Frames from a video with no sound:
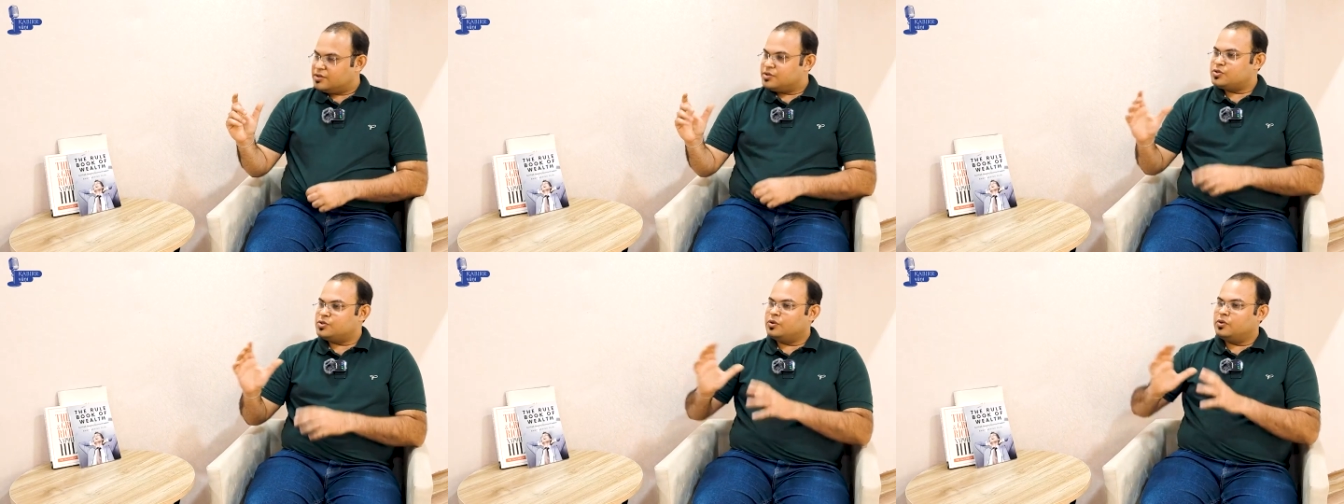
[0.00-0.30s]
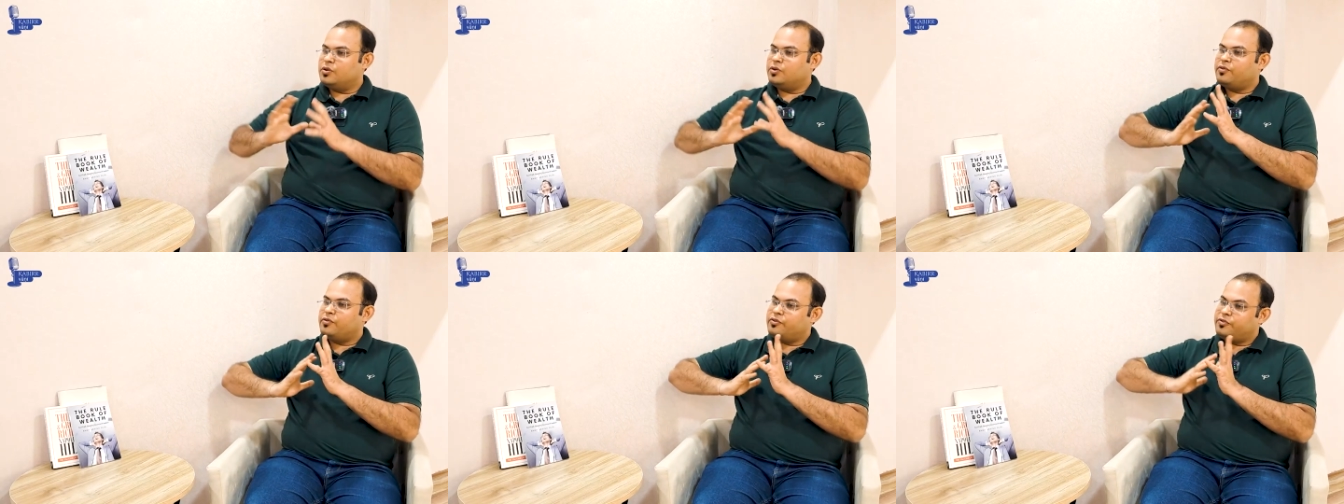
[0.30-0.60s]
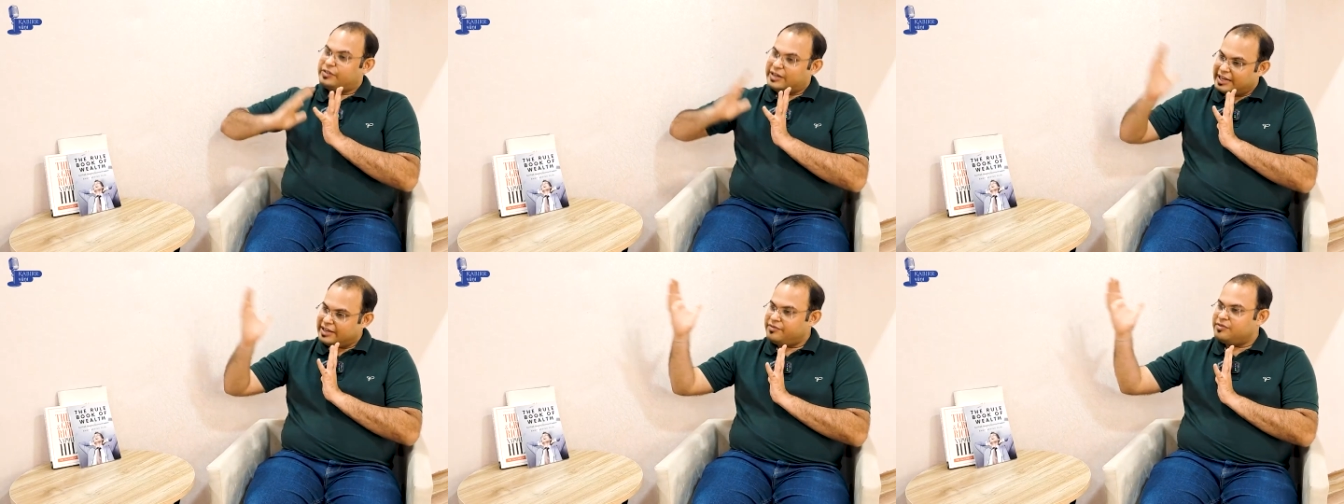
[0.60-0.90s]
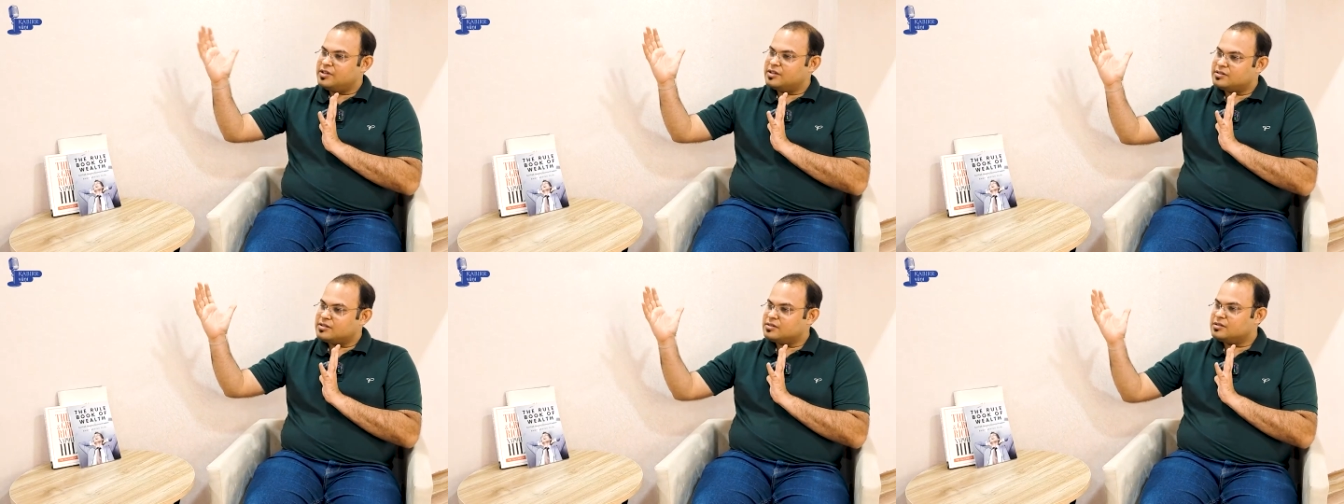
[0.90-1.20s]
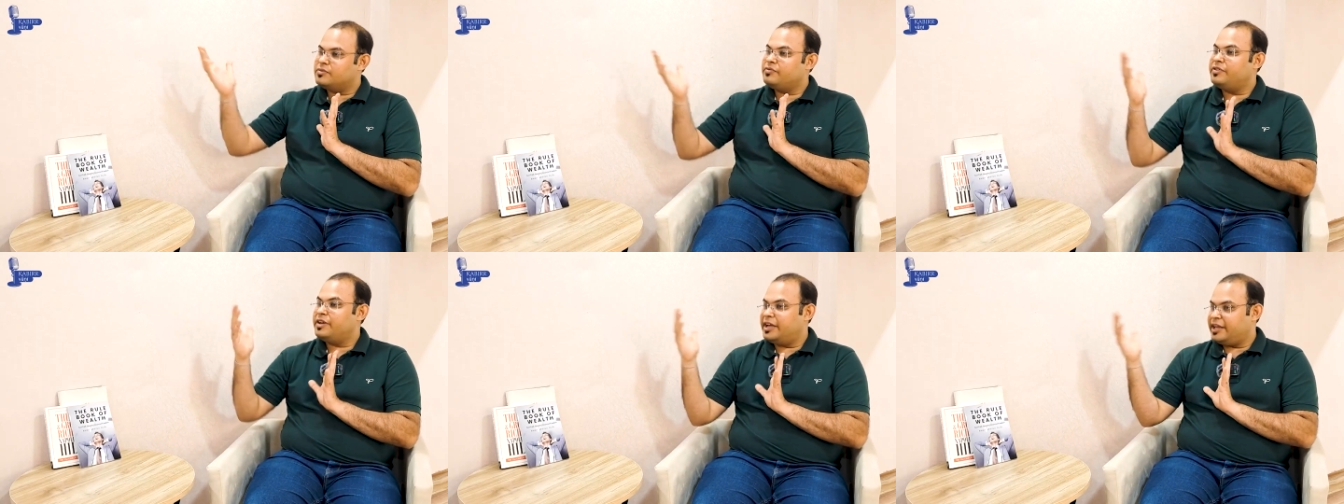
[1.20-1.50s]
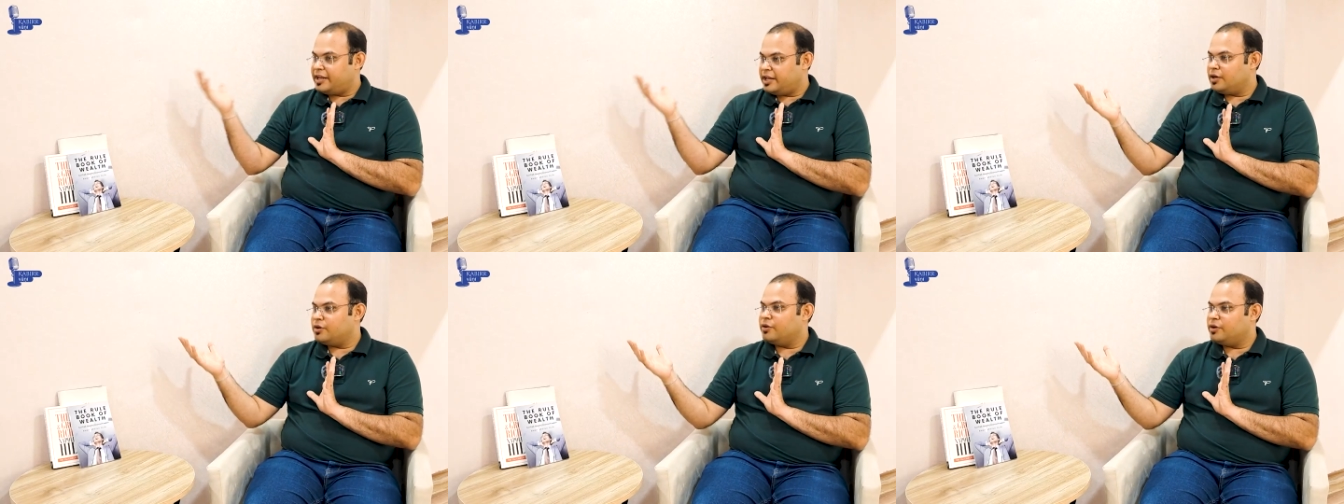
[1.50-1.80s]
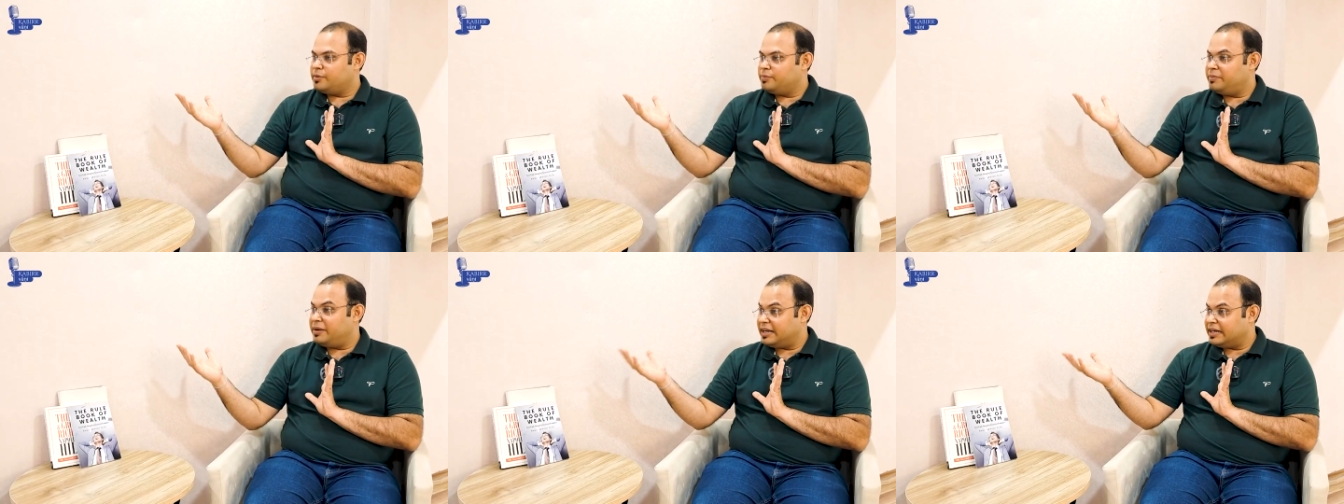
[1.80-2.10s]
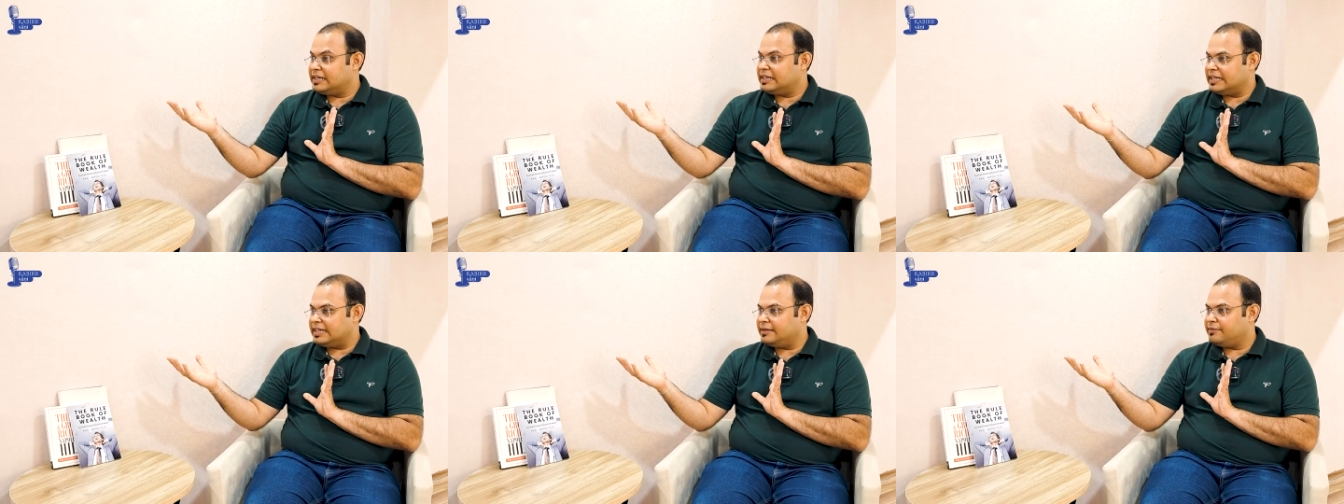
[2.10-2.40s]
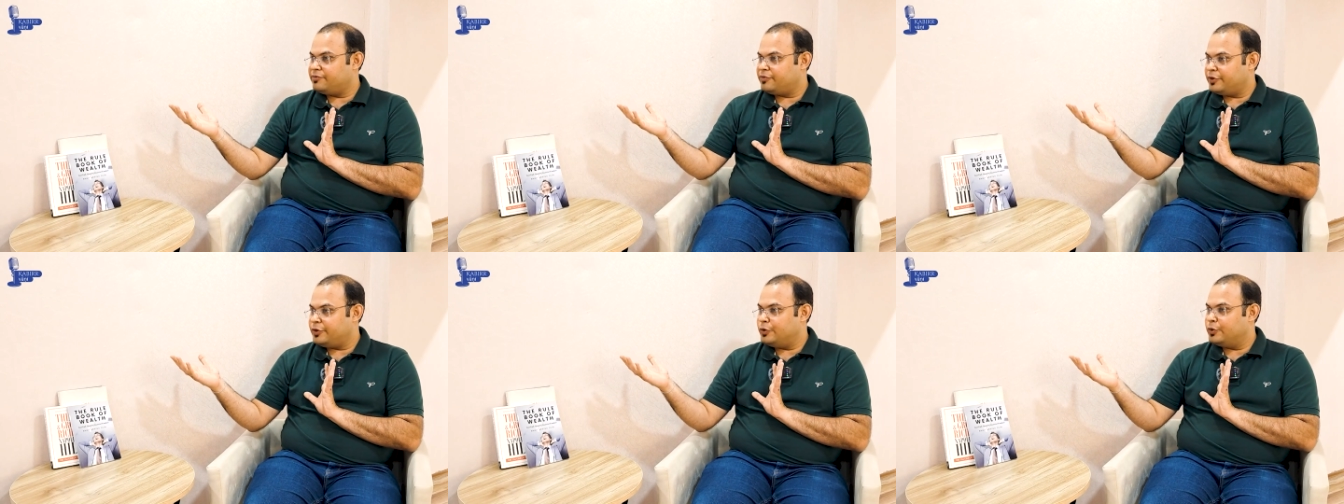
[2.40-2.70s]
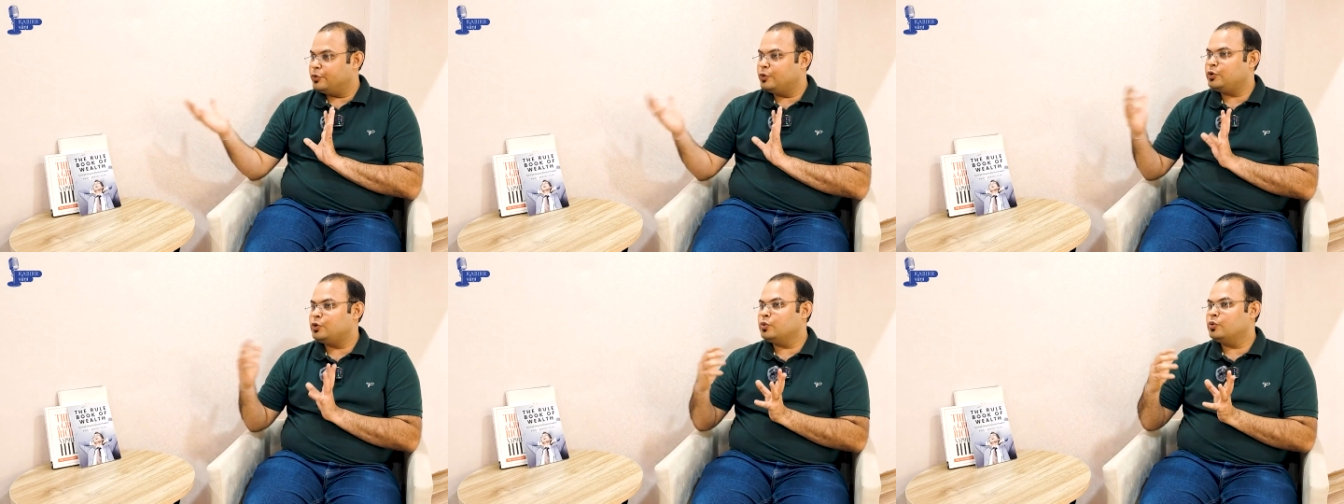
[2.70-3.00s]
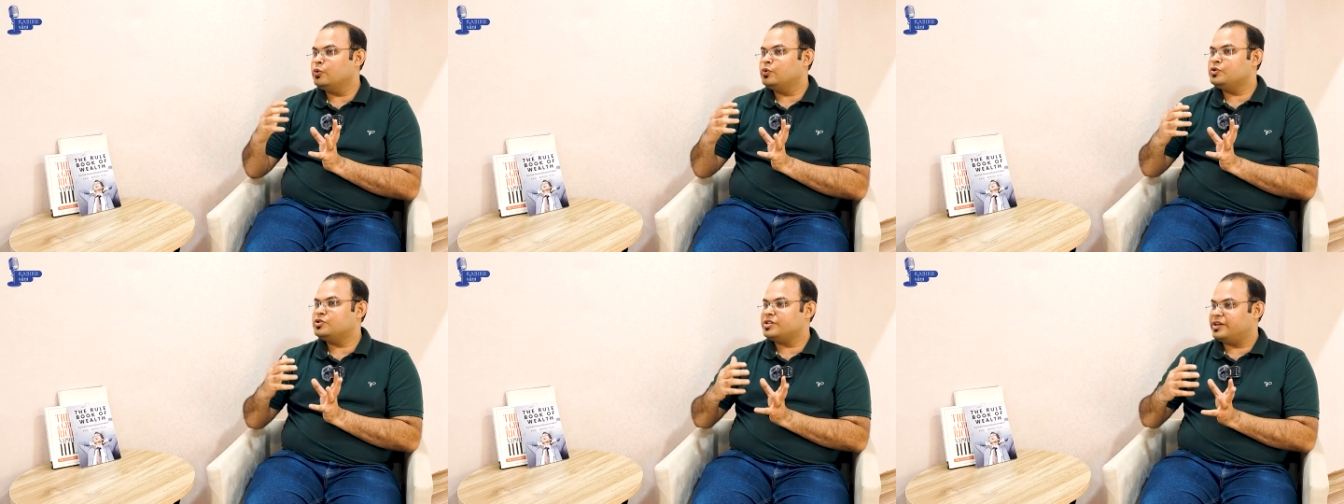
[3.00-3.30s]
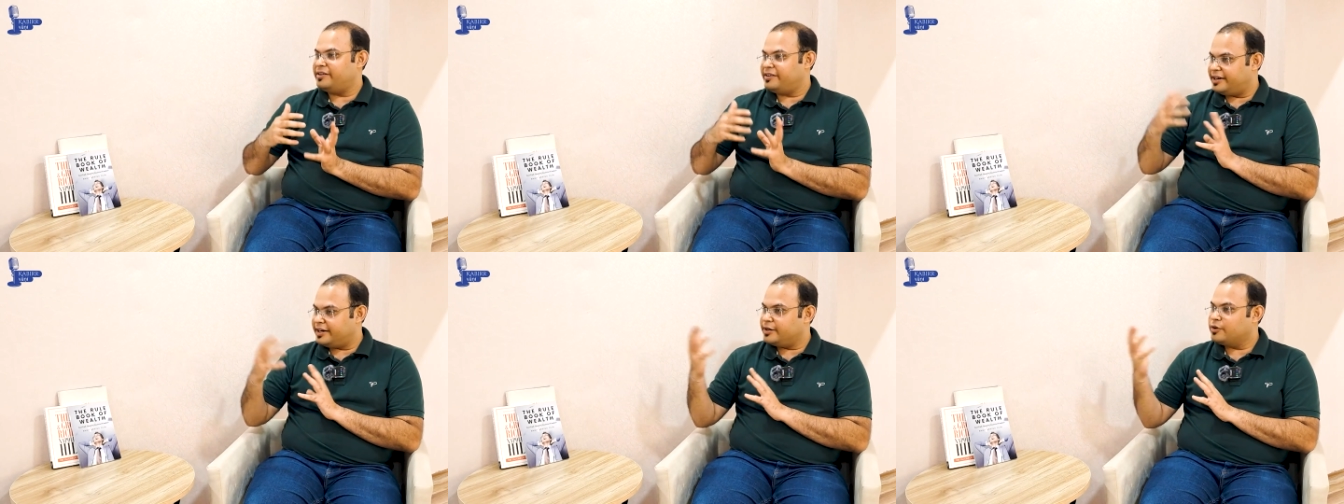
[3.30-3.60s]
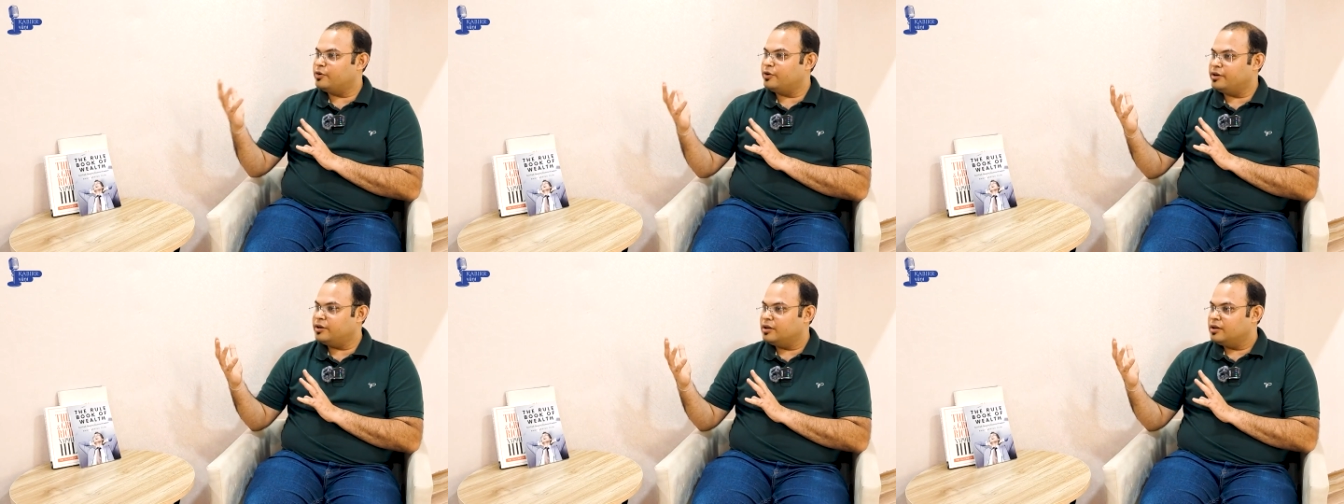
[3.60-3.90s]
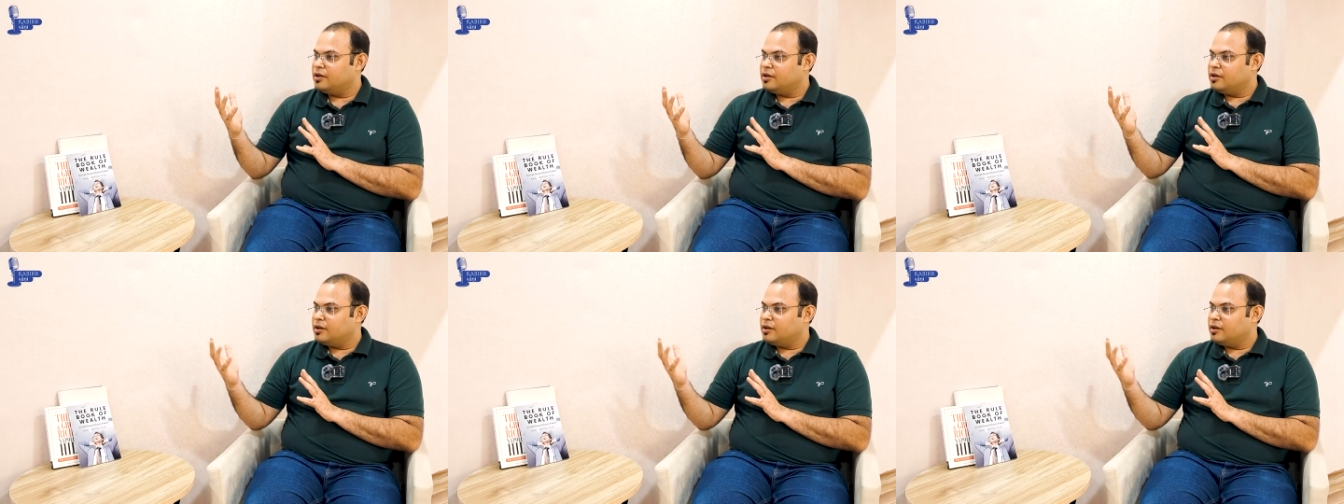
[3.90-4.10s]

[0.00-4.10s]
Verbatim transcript: So 5 years is a very good big time for you to generate good